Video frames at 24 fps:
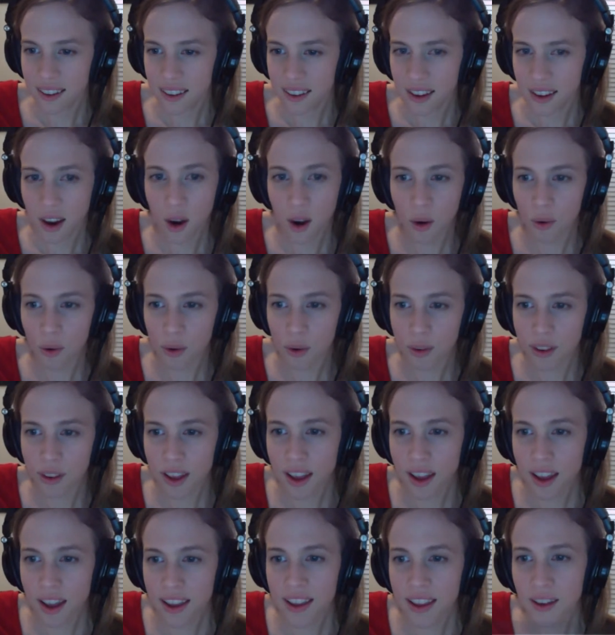Oh,
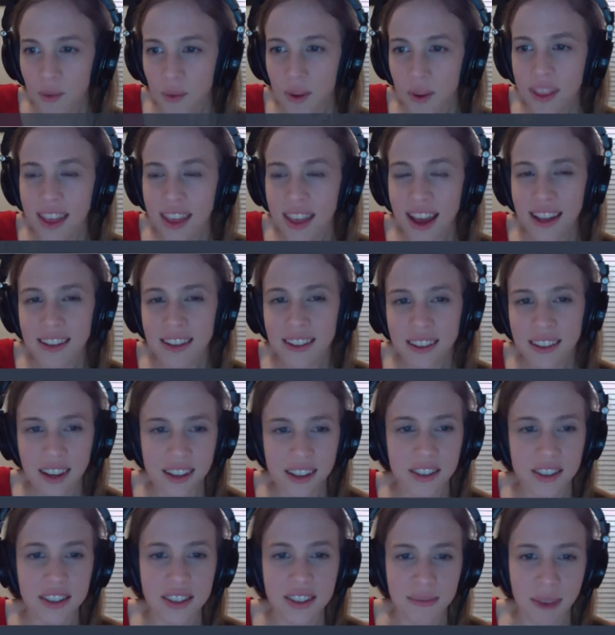well, that
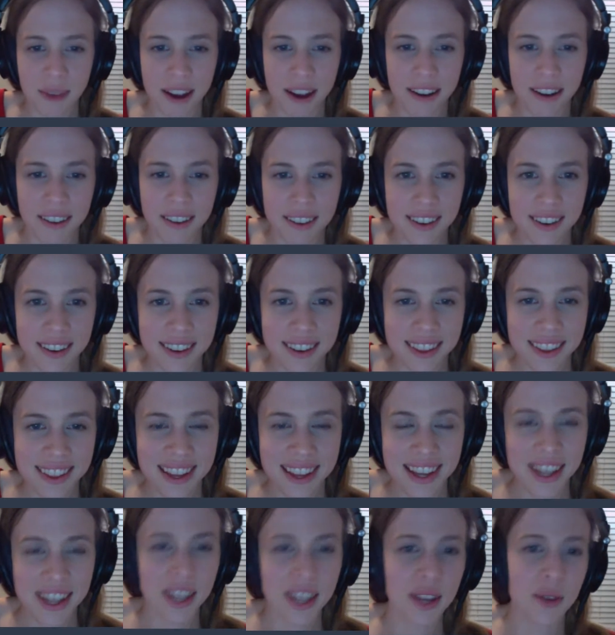touches my heart.
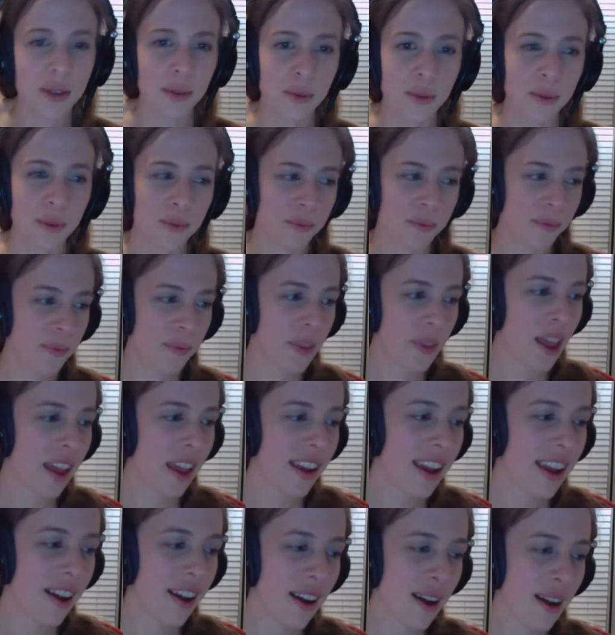Thank you.
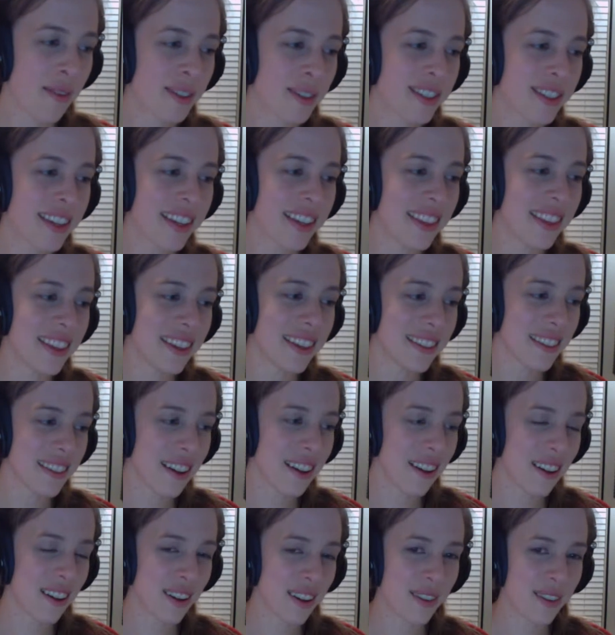Now, I will say this
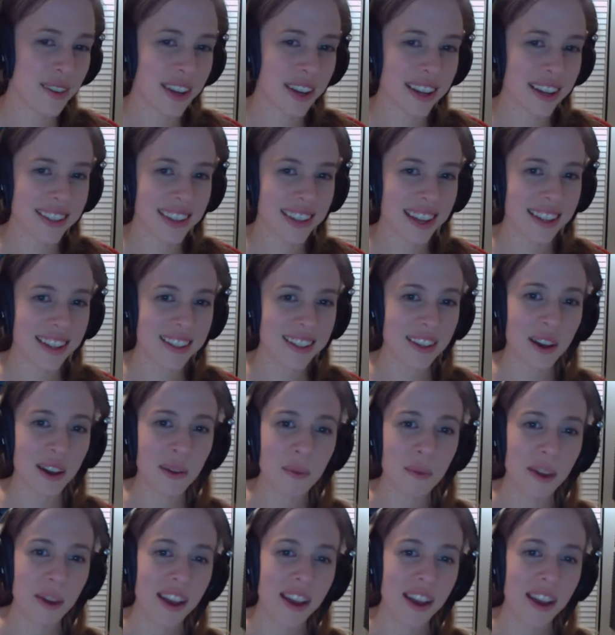I'll, I'll give you guys a heads up.